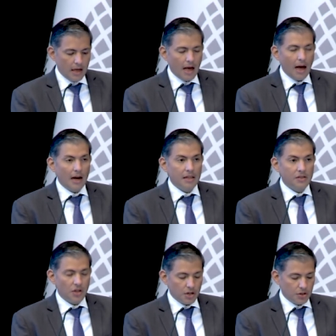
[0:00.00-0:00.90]
and
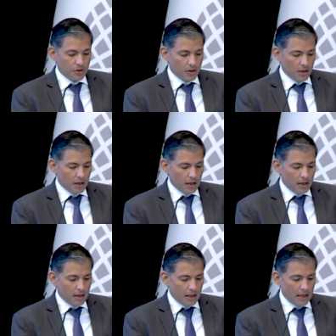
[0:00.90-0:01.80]
insertion
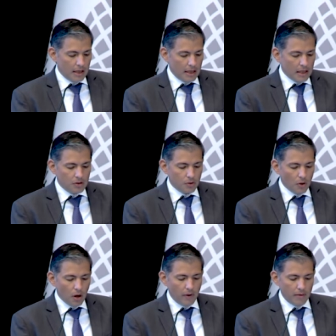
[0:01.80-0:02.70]
into
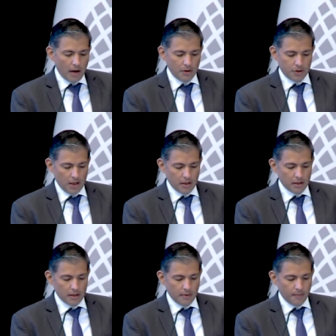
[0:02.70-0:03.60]
global value chains,